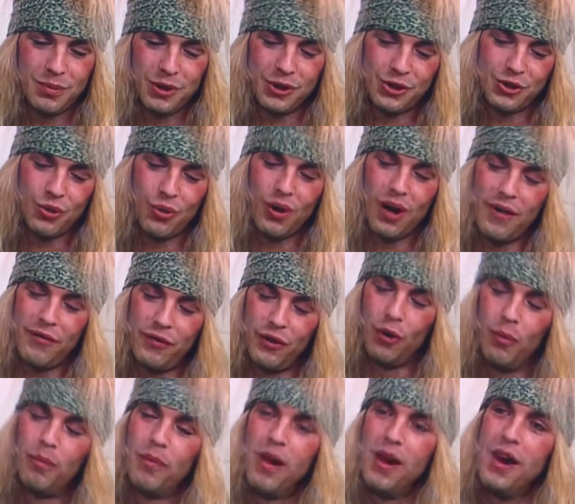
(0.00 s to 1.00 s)
that's my
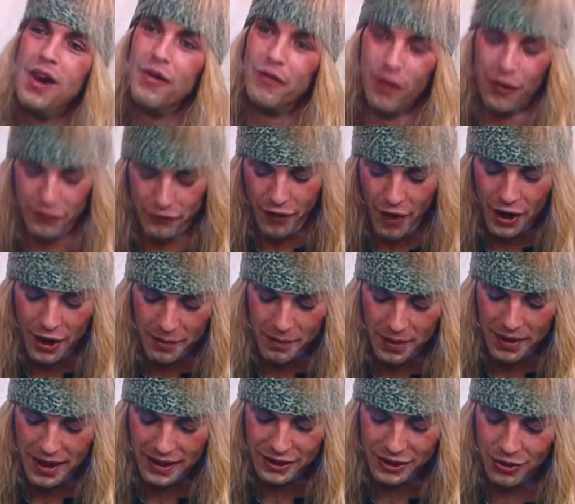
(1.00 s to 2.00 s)
story. I feel
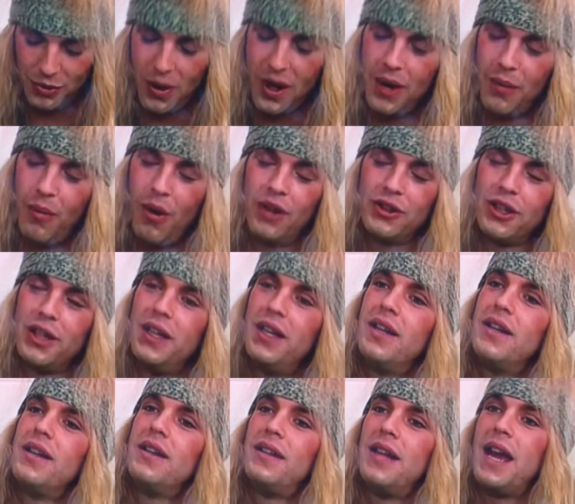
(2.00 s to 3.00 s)
funny, but that's the way it
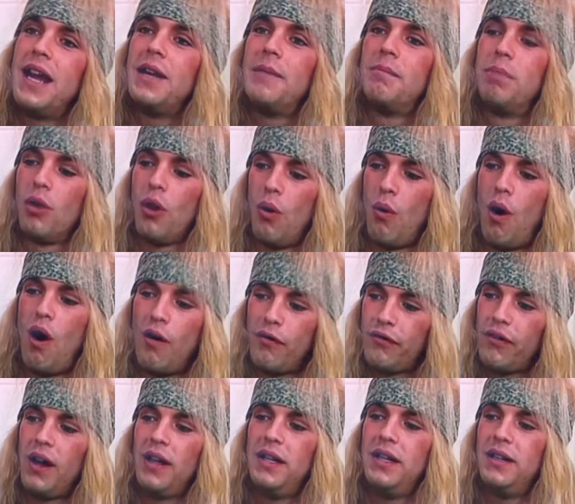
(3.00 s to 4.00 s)
was. I needed a day to
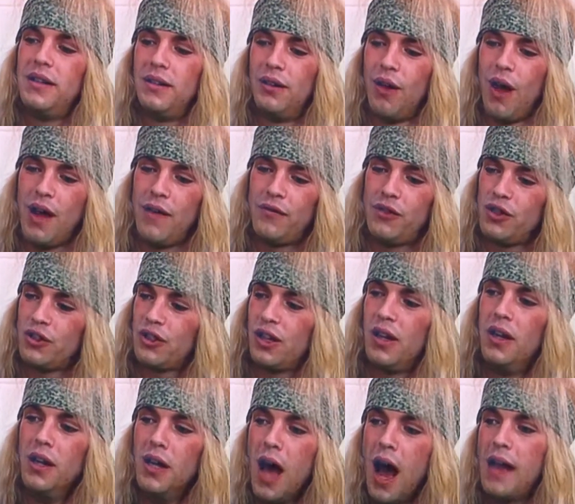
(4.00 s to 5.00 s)
blow off. I needed life,
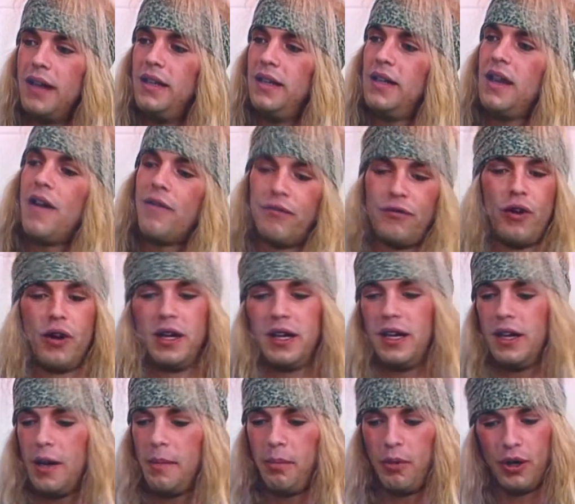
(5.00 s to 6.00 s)
I needed to
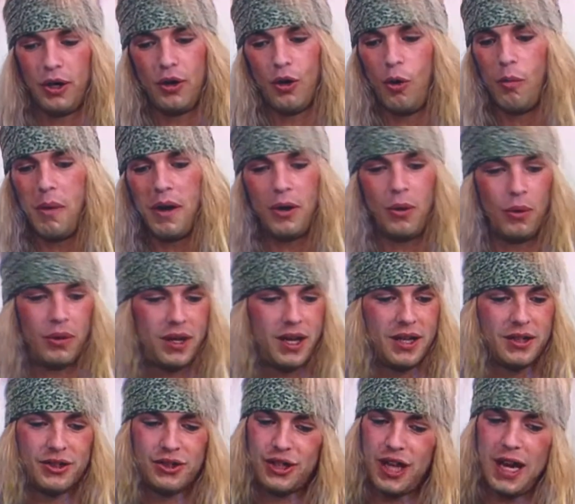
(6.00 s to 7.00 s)
have fun again. I put in all
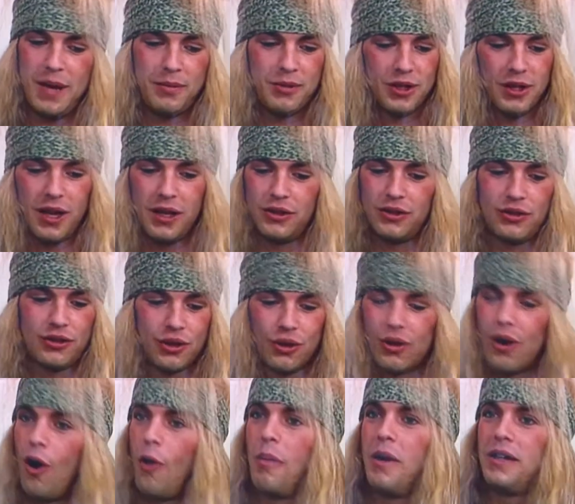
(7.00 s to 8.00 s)
my old Kiss tapes, and
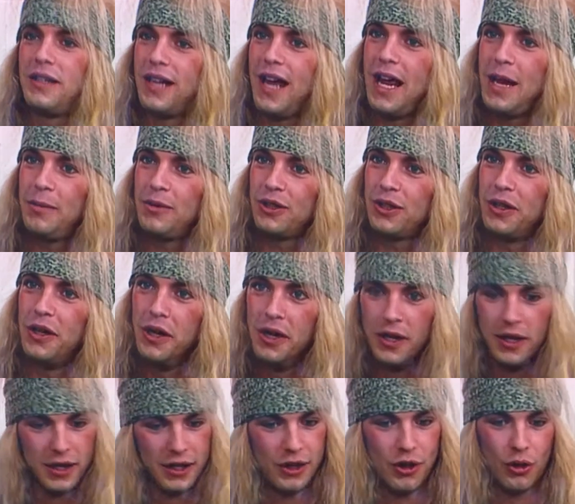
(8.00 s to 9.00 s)
I took all my
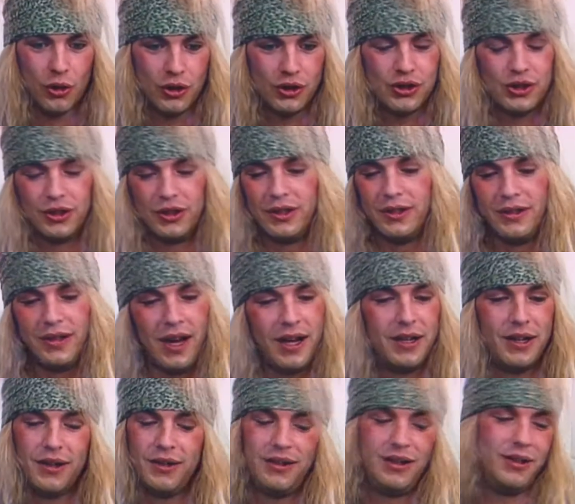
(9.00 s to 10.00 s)
tapes and, listened
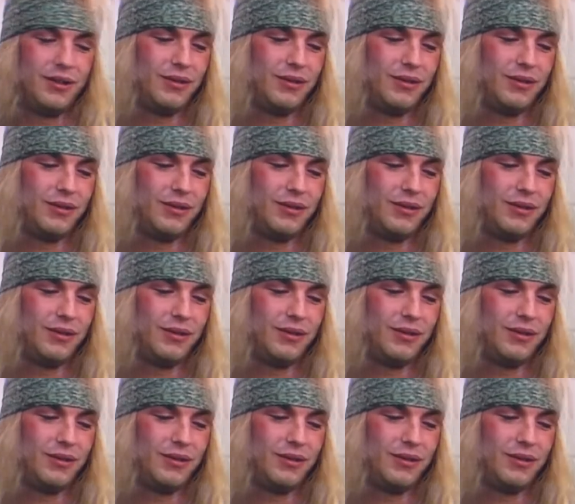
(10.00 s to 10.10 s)
to,